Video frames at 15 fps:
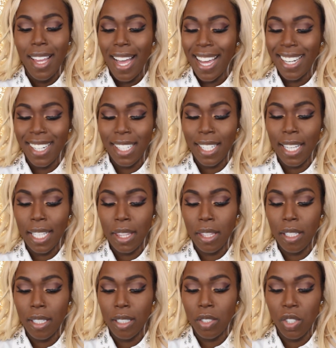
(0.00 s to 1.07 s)
I didn't get
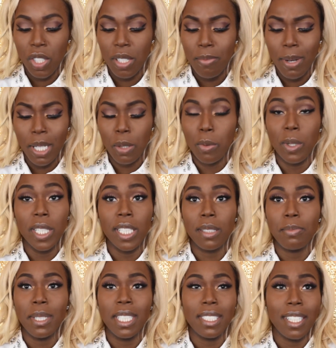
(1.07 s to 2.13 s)
the She Better
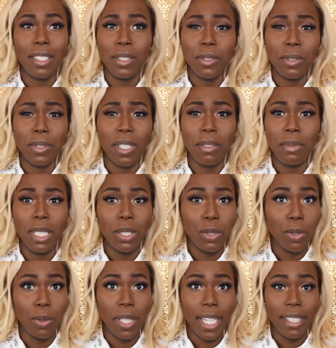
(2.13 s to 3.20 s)
Work because I knew it was going to be
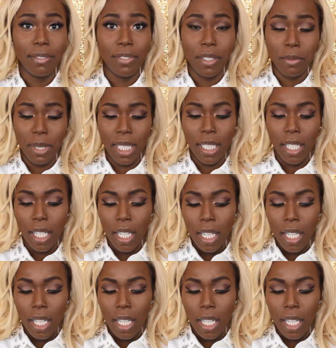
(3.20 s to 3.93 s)
too light for me.